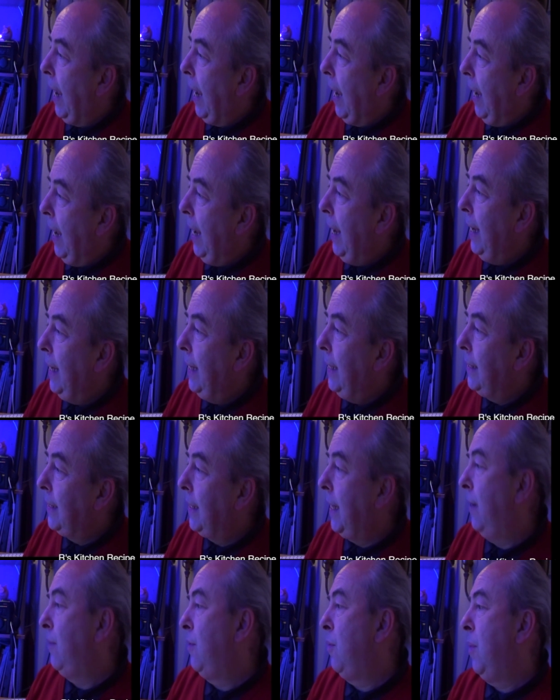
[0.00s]

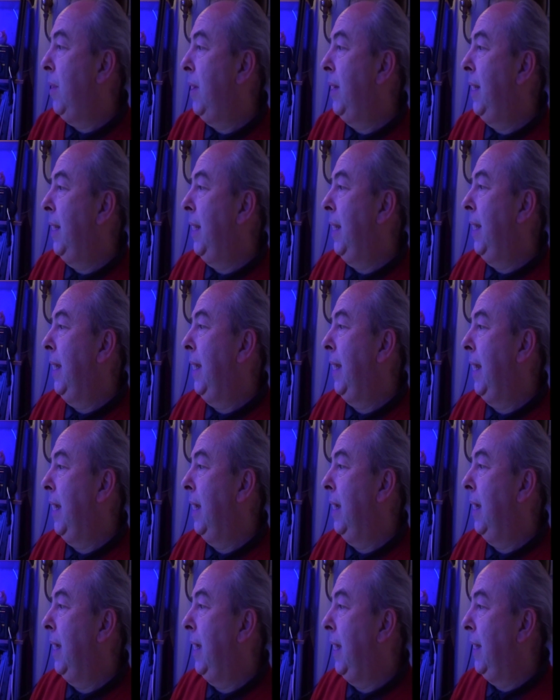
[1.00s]
As everyone
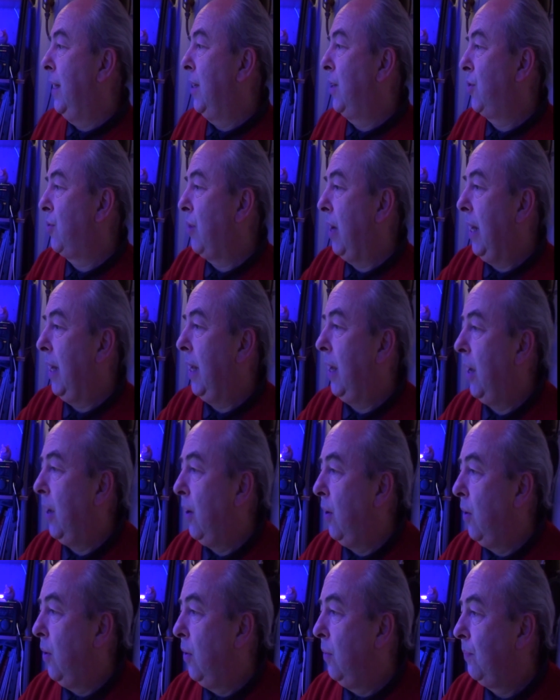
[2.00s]
here in Australia,
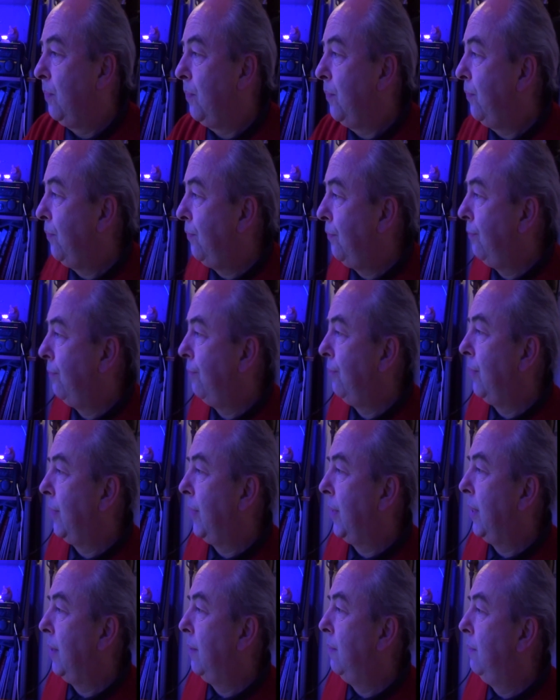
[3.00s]

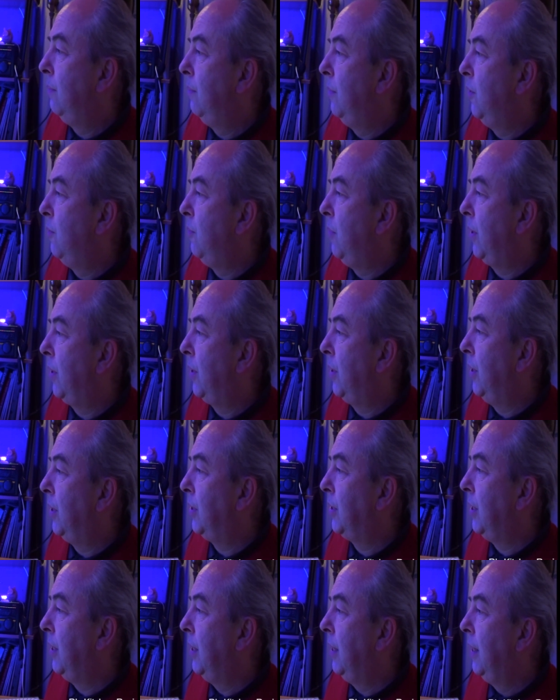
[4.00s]
move my
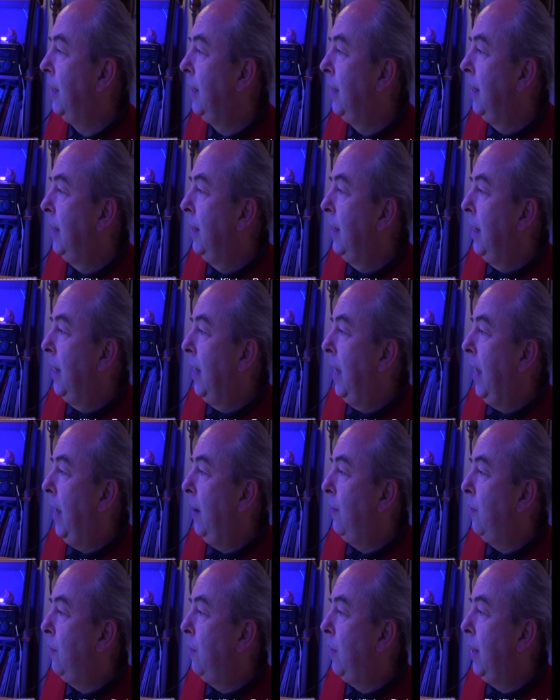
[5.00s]
cursor,
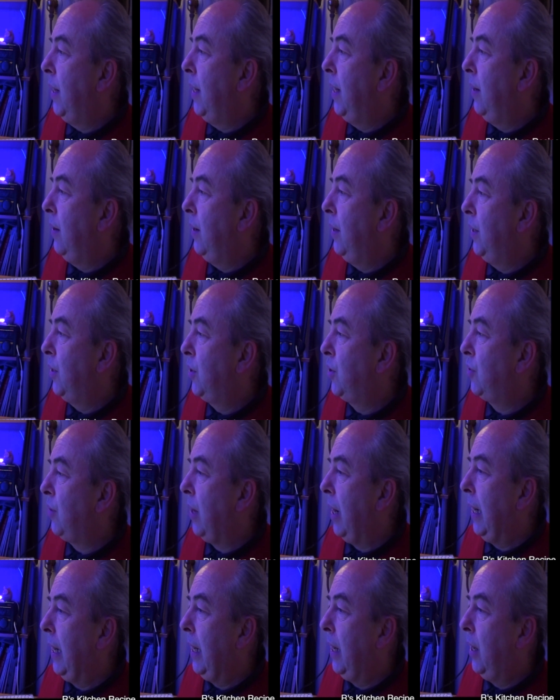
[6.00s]
everyone here in
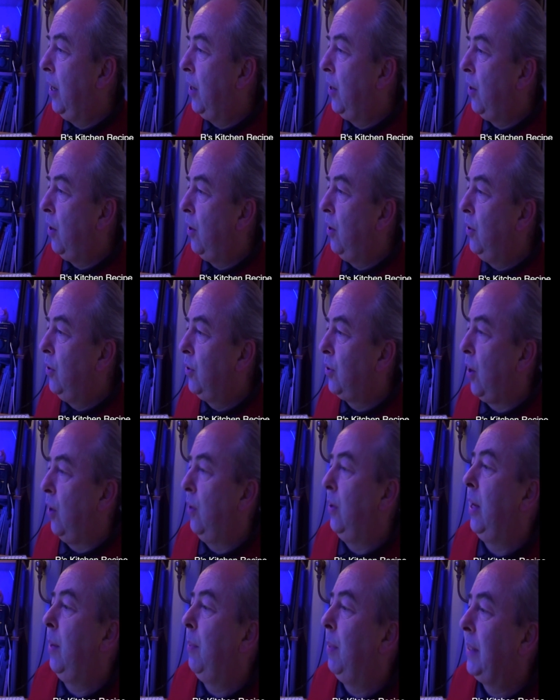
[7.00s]
Australia knows
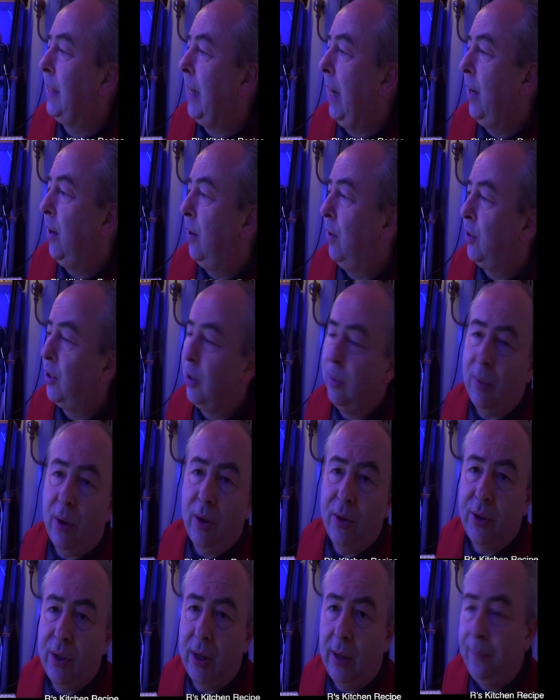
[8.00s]
only potato
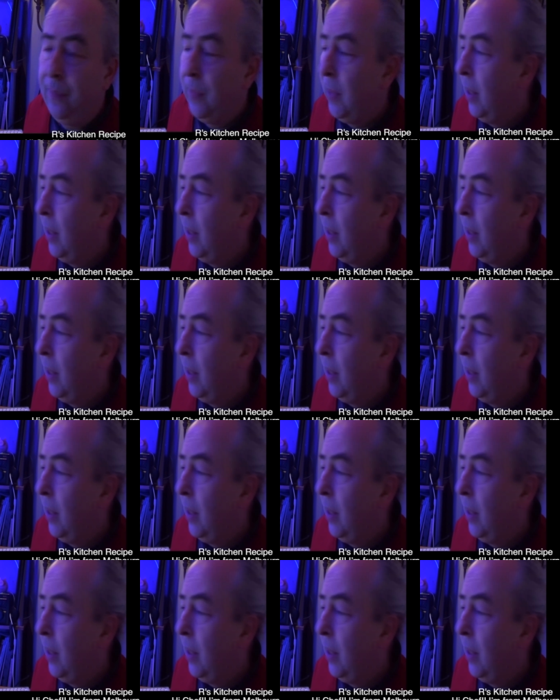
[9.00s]
samosa,